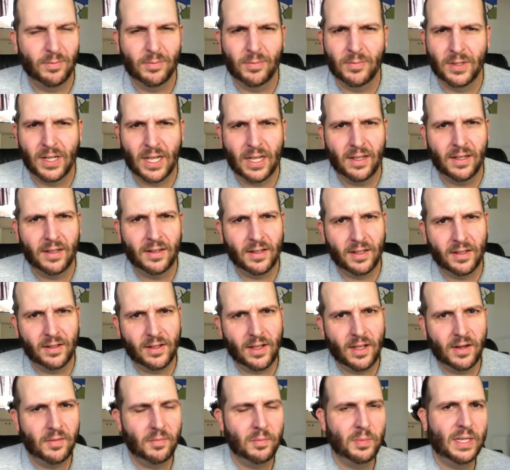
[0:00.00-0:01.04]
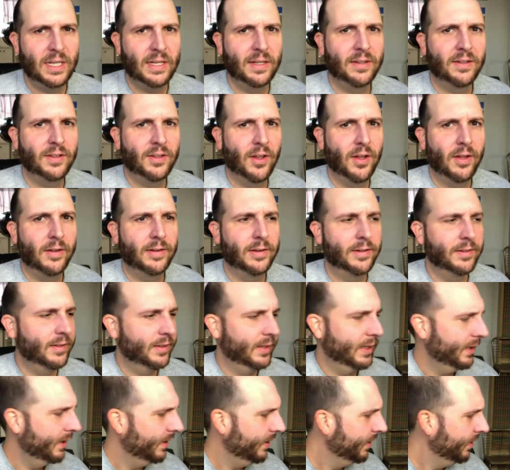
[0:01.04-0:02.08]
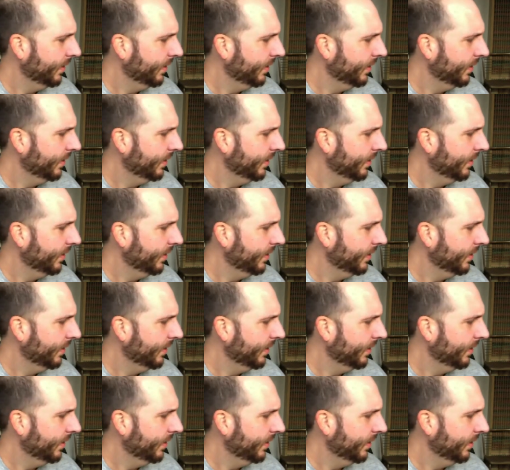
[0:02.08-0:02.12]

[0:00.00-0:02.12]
not a lot of beets, honestly.